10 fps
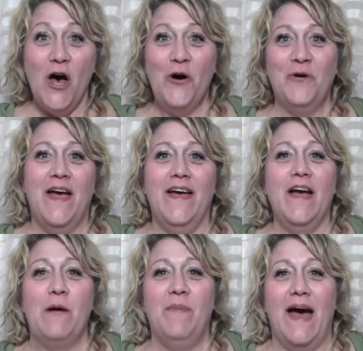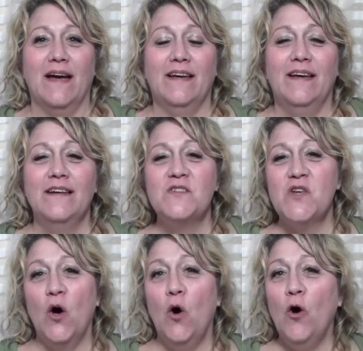Okay, I'm back.
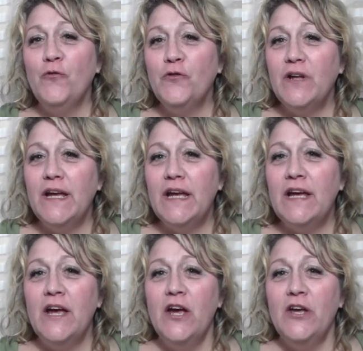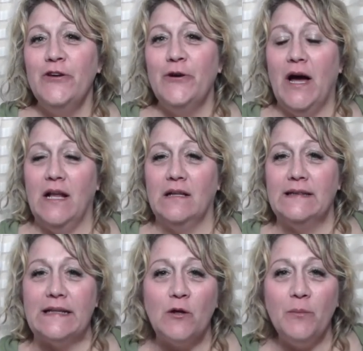So hopefully you got a
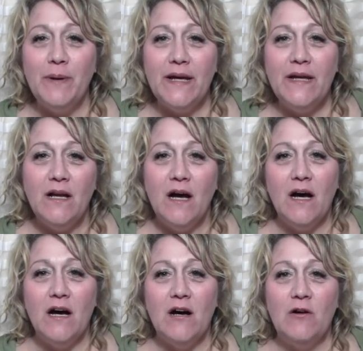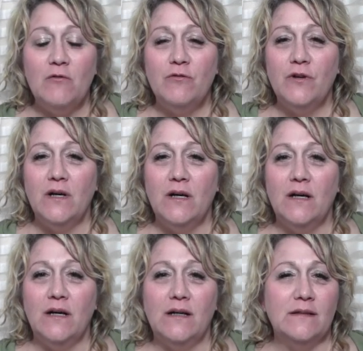little bit of
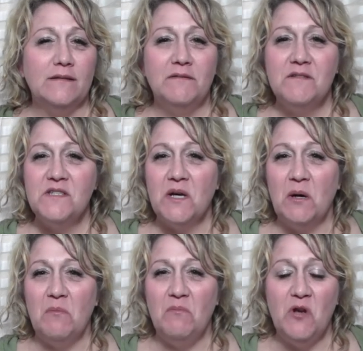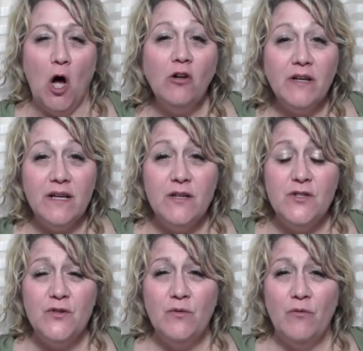some
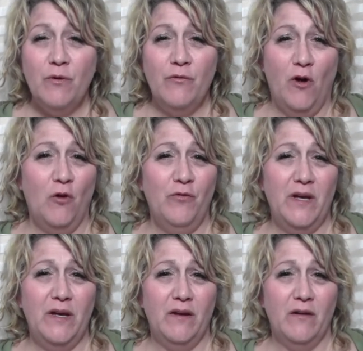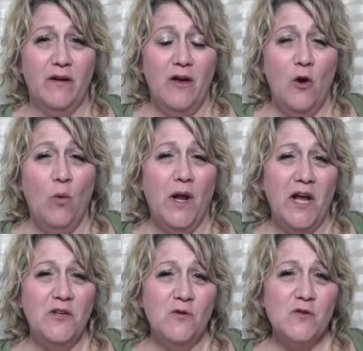knowledge revolving what I
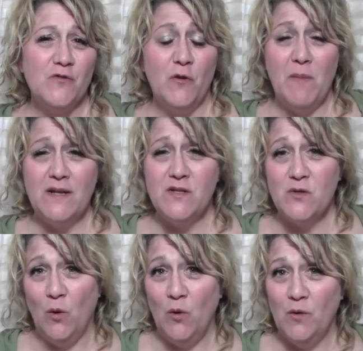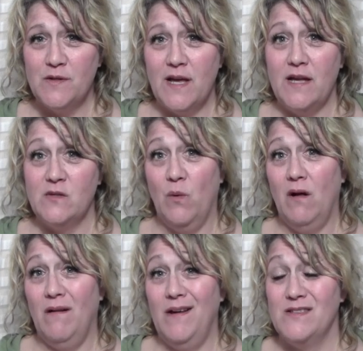use for my soles, as
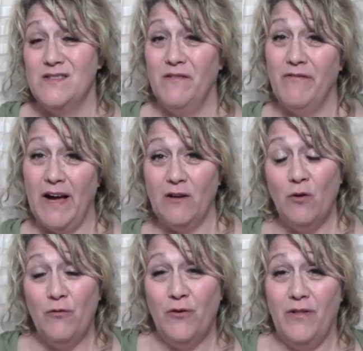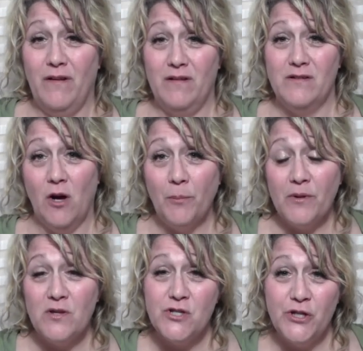well as the vinyl for the top
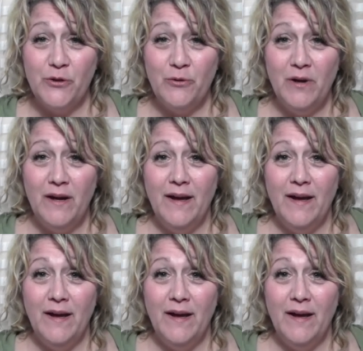of the shoe.